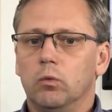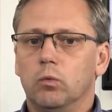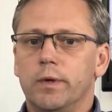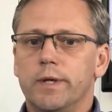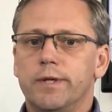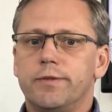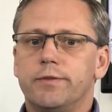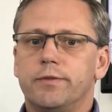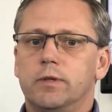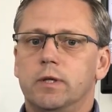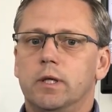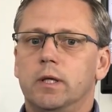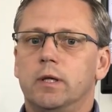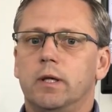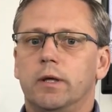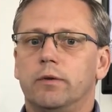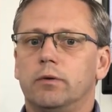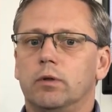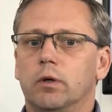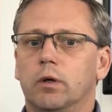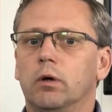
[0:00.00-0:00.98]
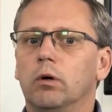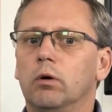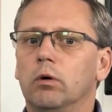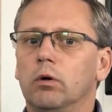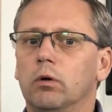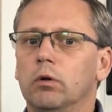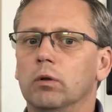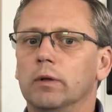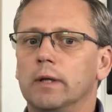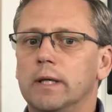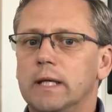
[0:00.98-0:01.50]
We see that
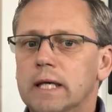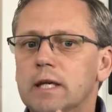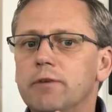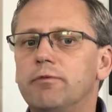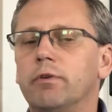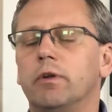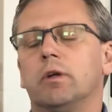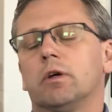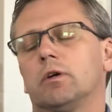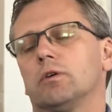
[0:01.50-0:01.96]
even